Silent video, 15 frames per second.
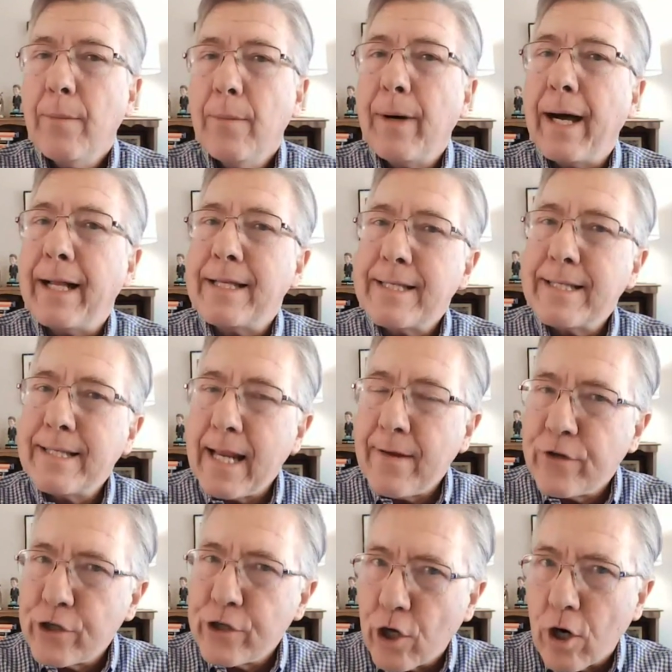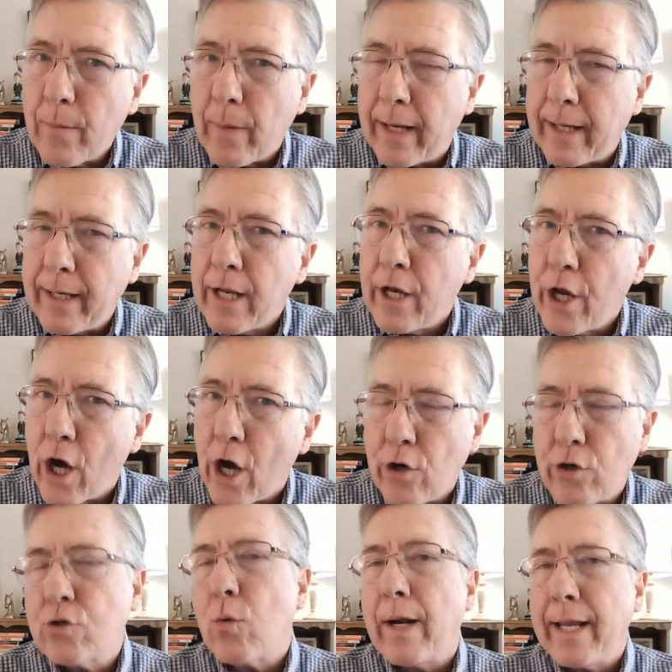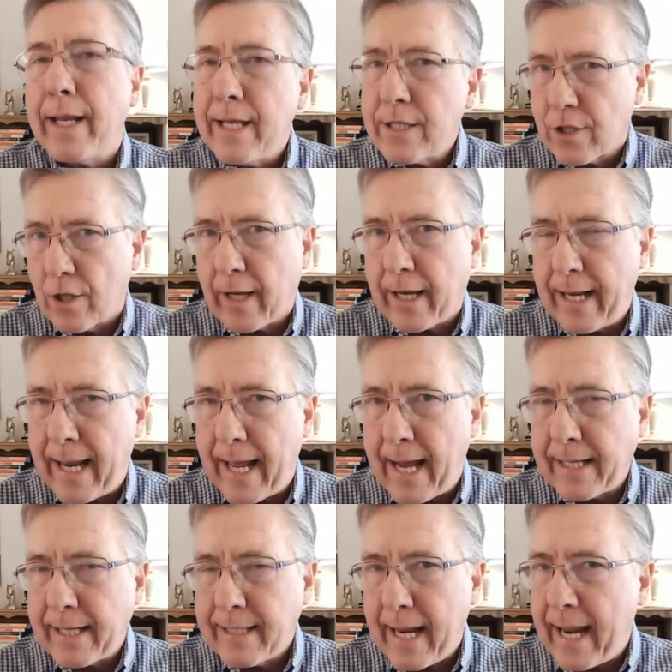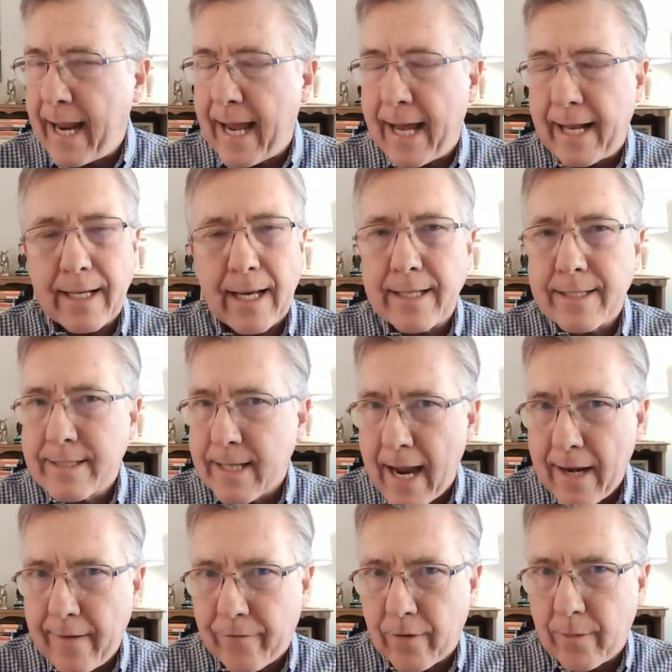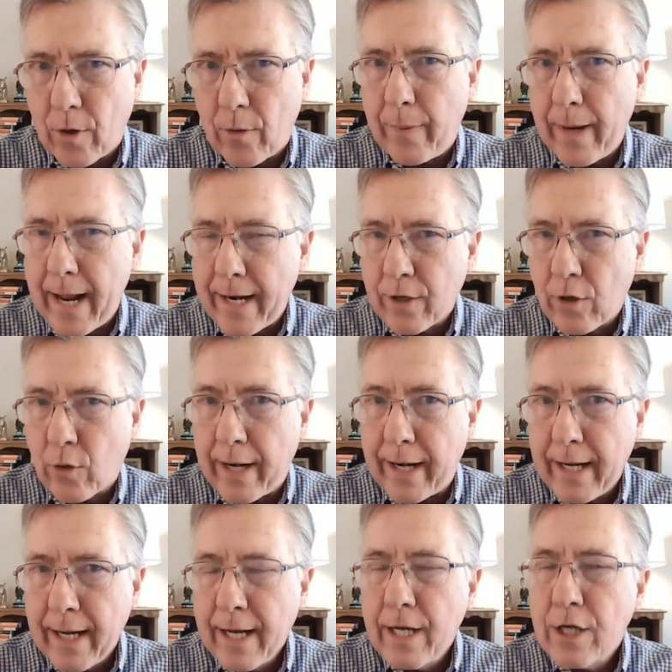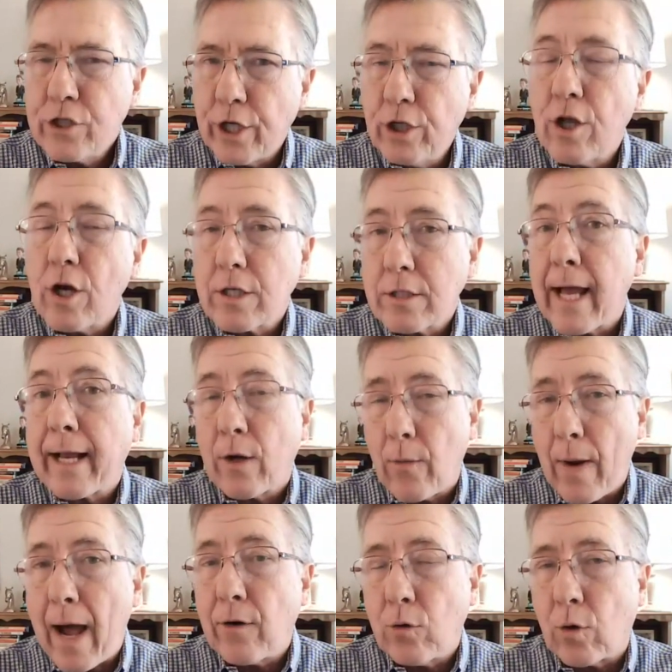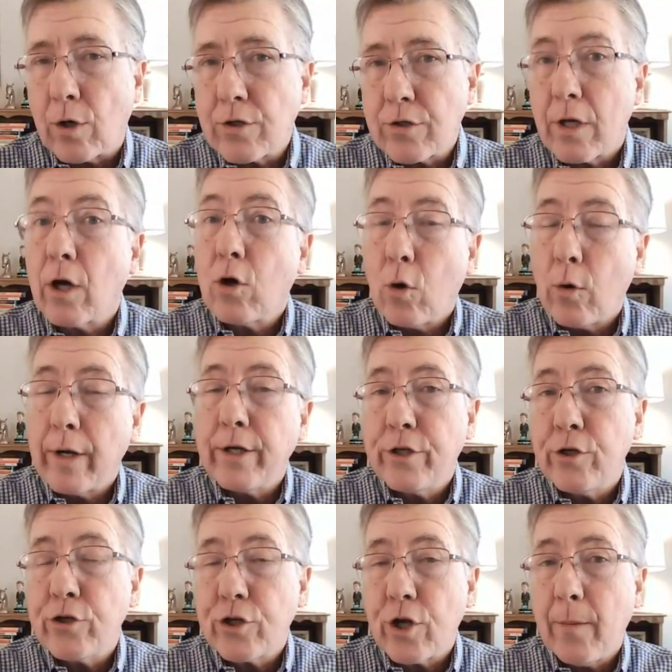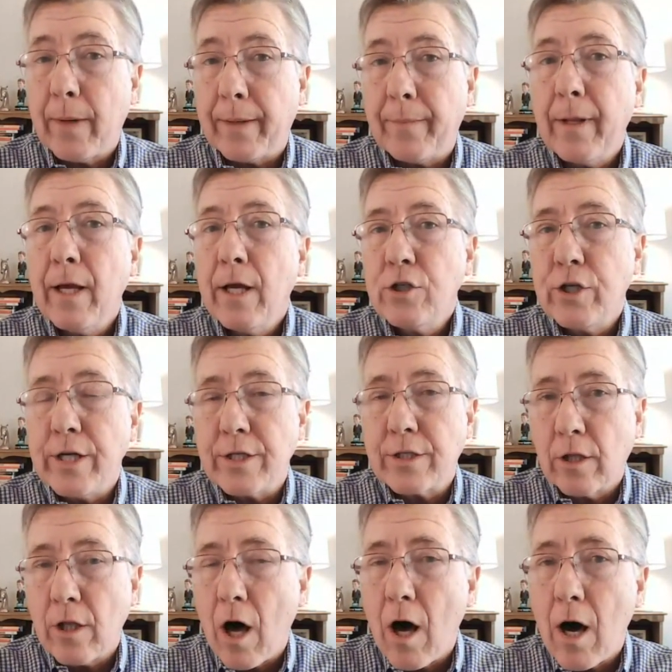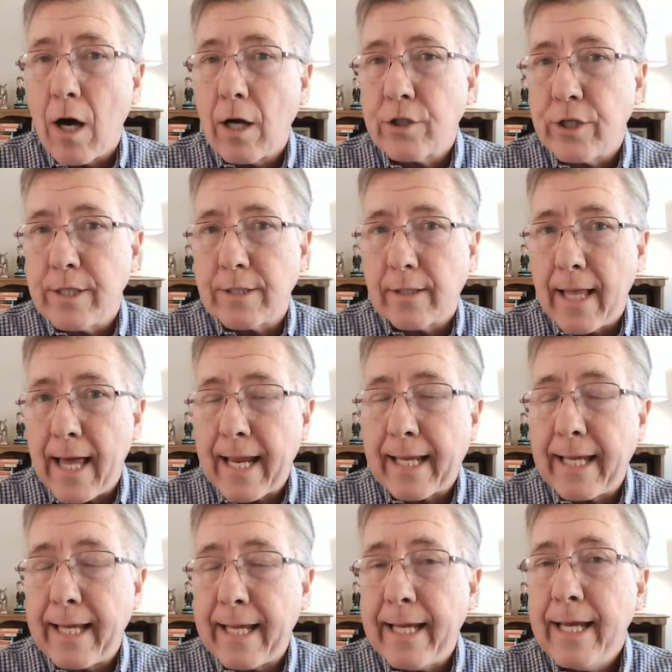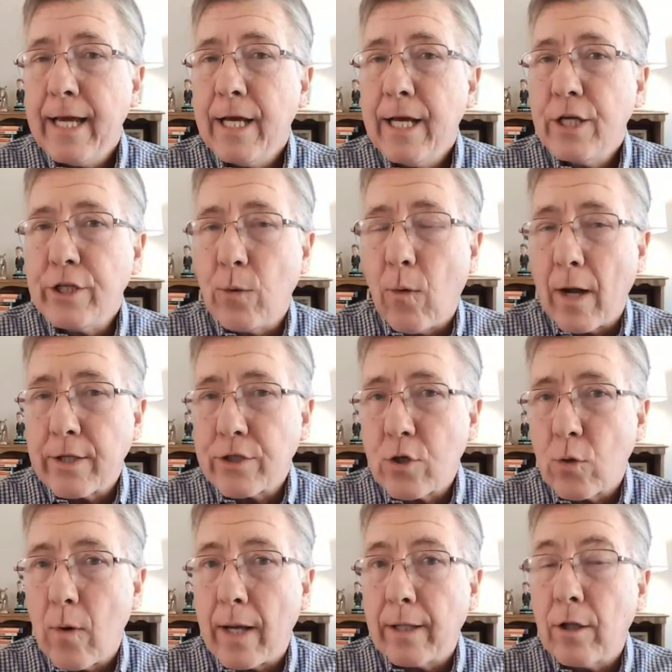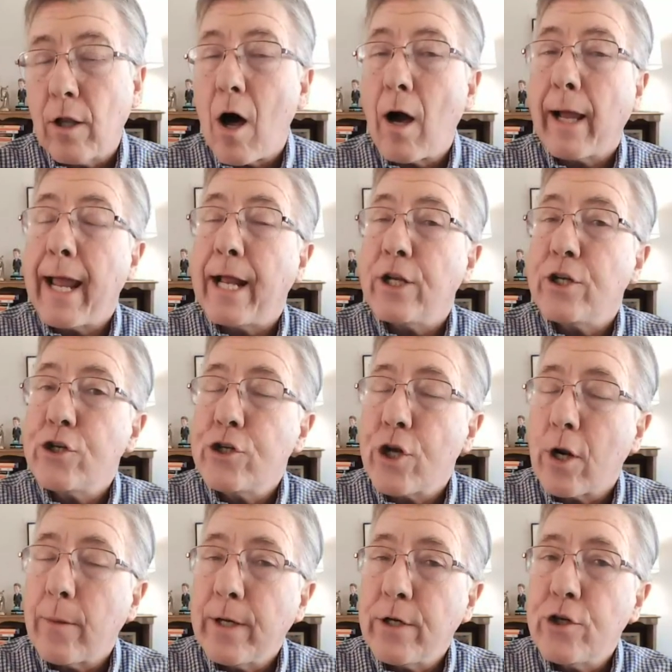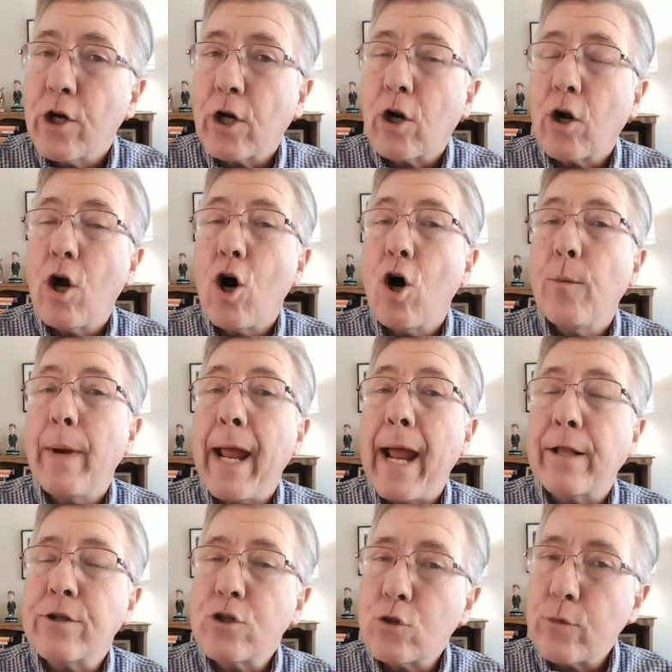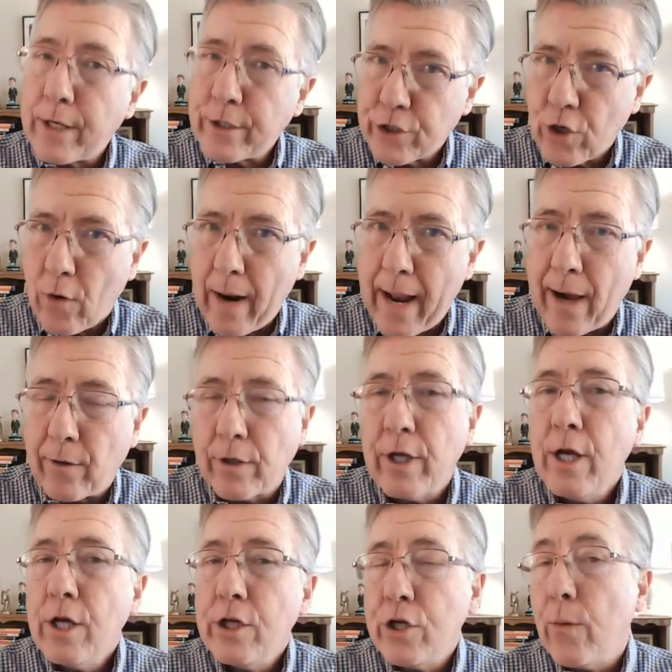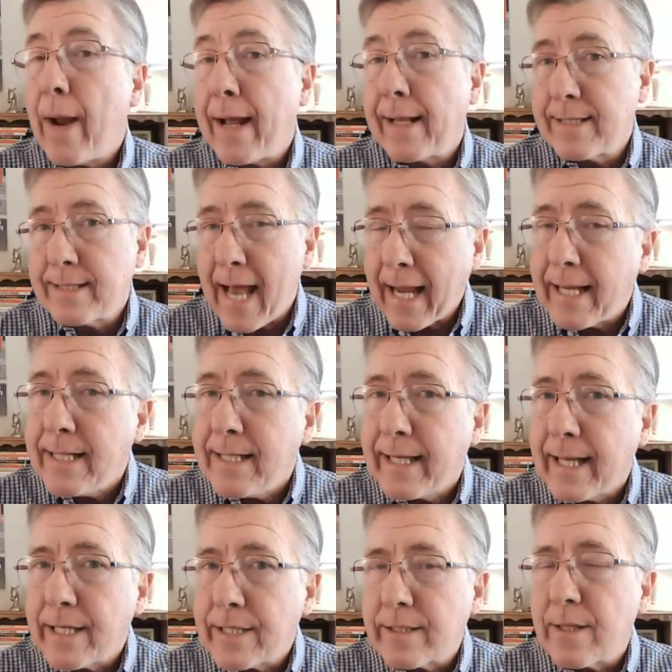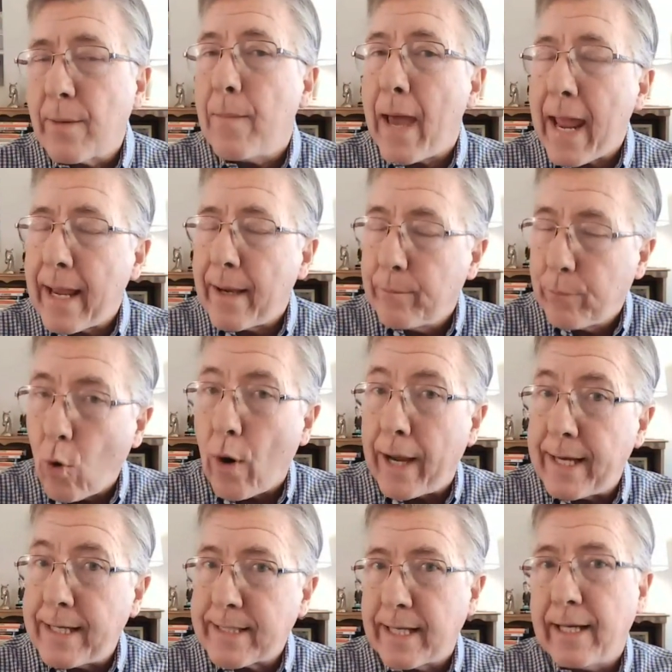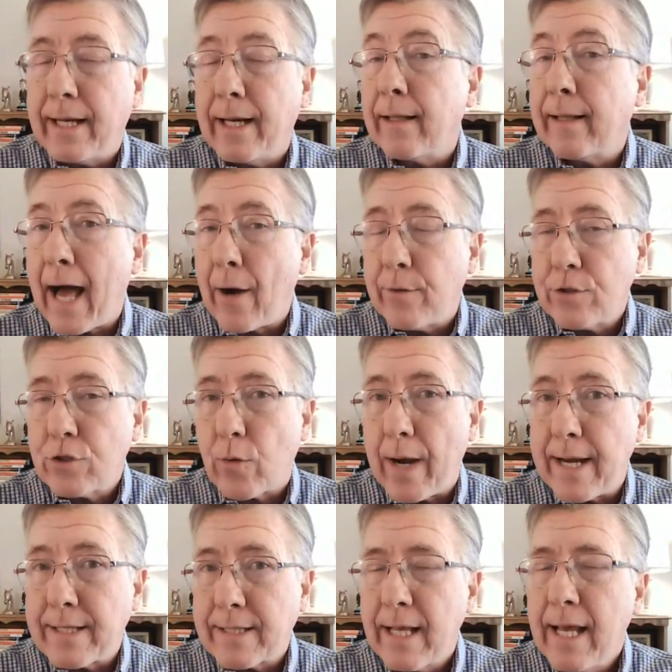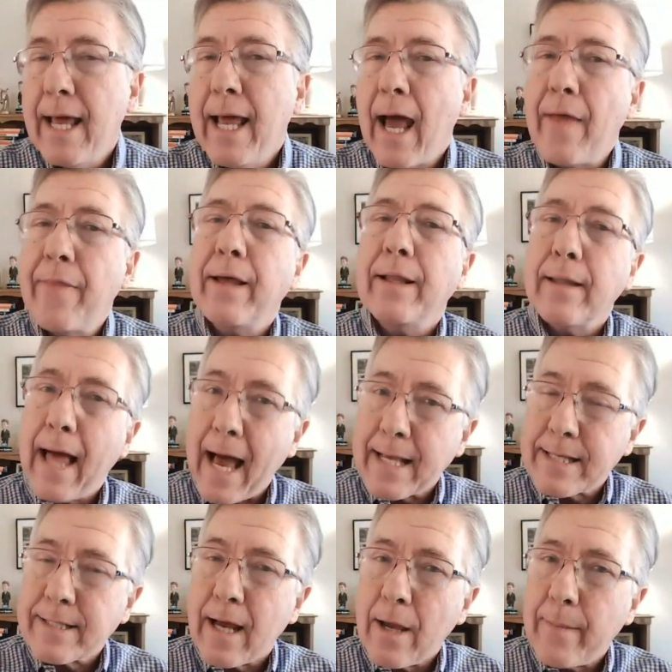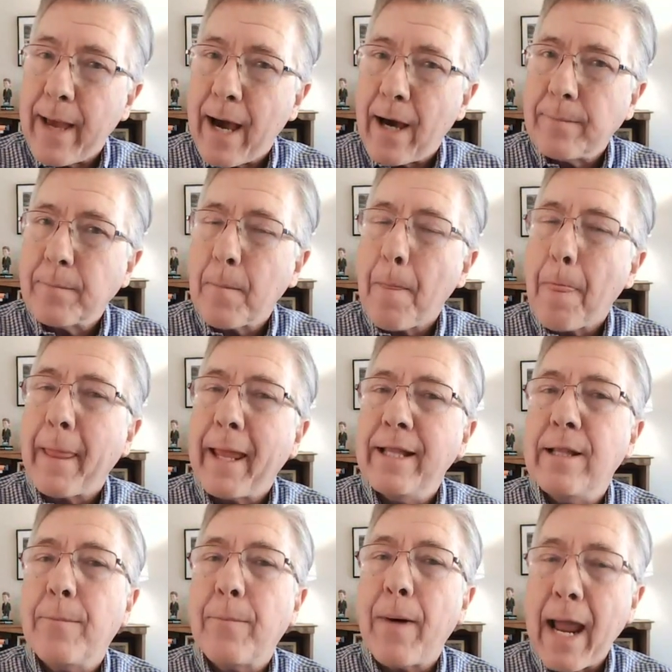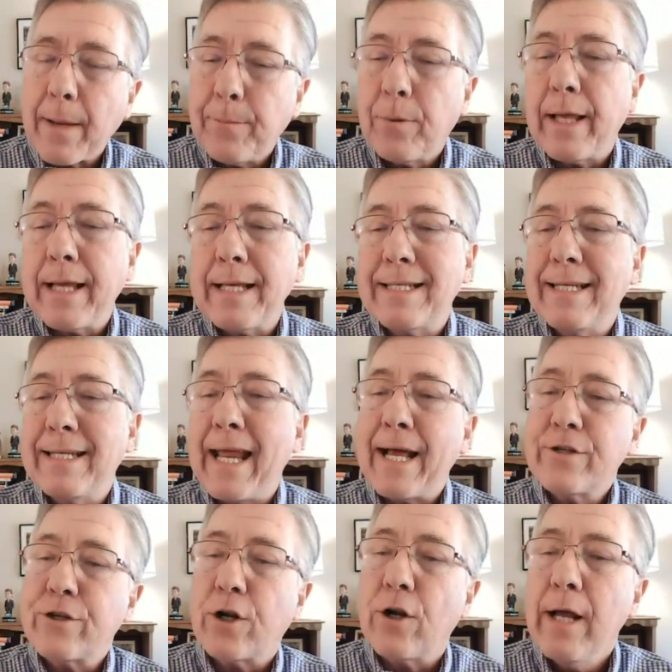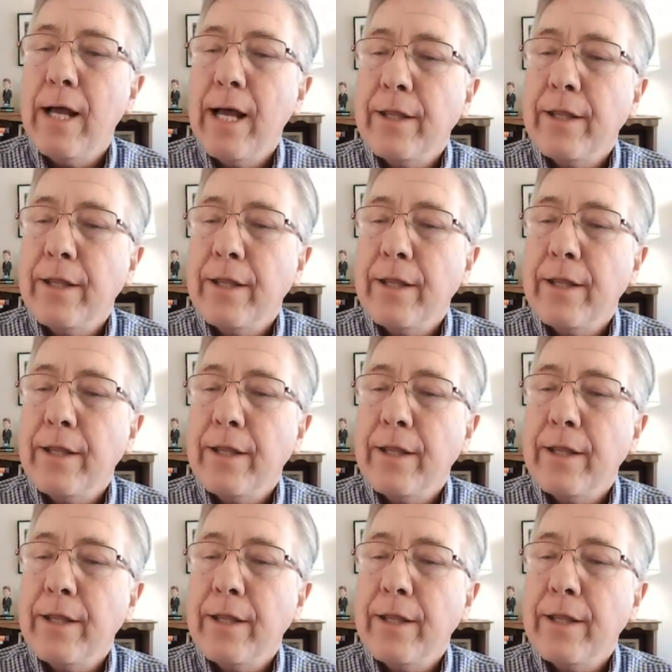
But Steve Sherman knows what he's looking at. And aside from her pedigree, she looks like a route horse, according to Sherman. She's long, she's lanky, she wants to run long, and Sherman took her home and stretched her out. She ran second against the May boys in an allowance race. And then last time out, in the Pike Place Dancer.